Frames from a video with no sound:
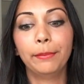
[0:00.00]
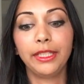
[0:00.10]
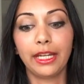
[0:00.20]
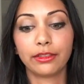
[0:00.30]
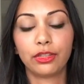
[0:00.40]

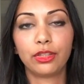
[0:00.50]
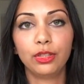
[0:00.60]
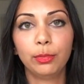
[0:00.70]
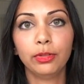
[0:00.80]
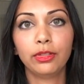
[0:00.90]
But yeah,
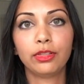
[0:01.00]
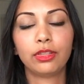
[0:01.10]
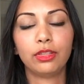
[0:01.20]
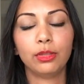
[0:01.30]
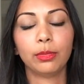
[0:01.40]
super,
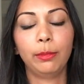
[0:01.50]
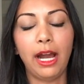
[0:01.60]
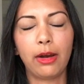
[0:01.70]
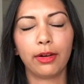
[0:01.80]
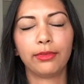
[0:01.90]
super
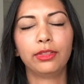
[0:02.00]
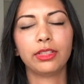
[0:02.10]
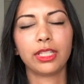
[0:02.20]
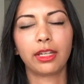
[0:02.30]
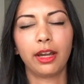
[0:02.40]

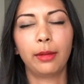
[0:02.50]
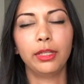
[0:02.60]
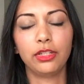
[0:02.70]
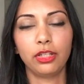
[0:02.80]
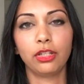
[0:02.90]
powerful to come
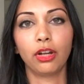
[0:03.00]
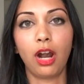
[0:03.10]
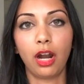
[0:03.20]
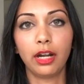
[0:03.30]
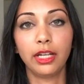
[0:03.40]
into your
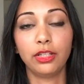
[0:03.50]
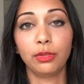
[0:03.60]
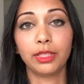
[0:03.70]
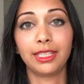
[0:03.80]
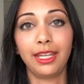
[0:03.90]
heart,
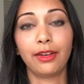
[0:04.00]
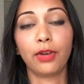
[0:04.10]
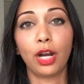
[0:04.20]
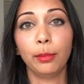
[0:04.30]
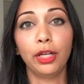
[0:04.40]
into a state of
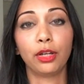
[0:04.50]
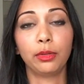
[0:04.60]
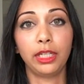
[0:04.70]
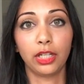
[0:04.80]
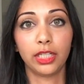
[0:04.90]
heart-brain
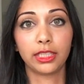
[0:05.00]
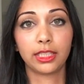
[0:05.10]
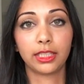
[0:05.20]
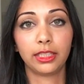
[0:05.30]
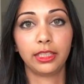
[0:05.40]

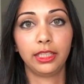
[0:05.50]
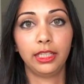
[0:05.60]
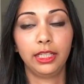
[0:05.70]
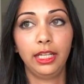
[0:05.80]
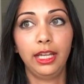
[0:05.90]
coherence.
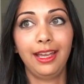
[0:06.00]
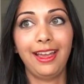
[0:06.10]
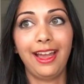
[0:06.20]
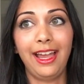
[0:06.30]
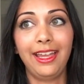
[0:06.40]

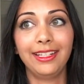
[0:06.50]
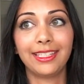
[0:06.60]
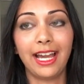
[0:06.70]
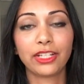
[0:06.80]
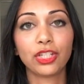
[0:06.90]
And
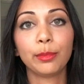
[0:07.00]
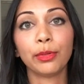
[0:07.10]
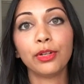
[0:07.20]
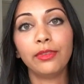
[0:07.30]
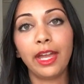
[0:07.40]
it's actually
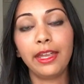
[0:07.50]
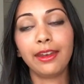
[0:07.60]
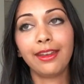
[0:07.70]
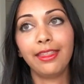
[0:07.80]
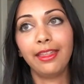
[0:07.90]

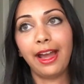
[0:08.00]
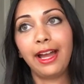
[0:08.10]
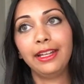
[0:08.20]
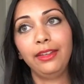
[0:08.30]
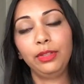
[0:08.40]
proven
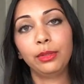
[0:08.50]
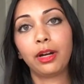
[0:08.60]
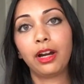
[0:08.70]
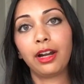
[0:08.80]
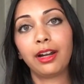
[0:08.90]
that if you
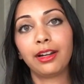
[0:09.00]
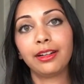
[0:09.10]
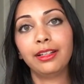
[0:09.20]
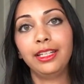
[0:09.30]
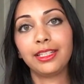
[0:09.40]

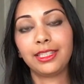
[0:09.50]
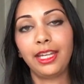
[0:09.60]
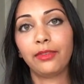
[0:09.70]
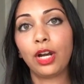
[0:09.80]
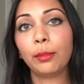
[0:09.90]
are in a
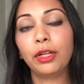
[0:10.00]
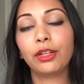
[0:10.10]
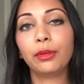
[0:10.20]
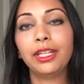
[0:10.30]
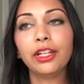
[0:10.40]
state of
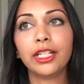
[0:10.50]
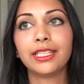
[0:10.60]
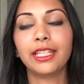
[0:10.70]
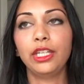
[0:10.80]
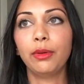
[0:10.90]
heart-brain
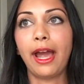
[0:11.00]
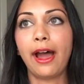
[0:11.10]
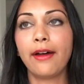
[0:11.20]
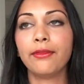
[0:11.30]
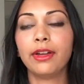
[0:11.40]
coherence, that you
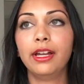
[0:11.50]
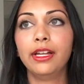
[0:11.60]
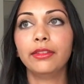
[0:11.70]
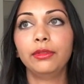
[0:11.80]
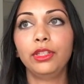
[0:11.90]

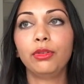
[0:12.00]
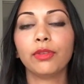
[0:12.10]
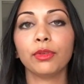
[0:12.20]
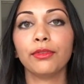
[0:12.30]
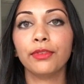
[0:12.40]

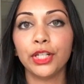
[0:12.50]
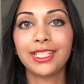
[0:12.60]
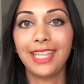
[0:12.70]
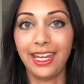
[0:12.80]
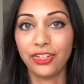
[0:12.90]
can
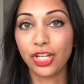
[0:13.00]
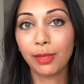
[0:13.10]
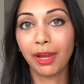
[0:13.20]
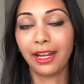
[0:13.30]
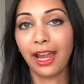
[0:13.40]
reverse
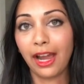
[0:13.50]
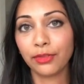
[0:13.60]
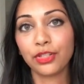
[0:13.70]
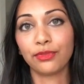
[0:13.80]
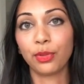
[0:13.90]
aging by an
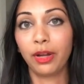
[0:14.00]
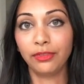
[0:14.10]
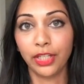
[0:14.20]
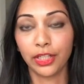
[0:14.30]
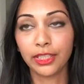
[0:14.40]
average of
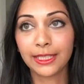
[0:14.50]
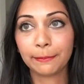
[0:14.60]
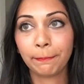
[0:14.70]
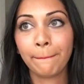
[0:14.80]
12 years.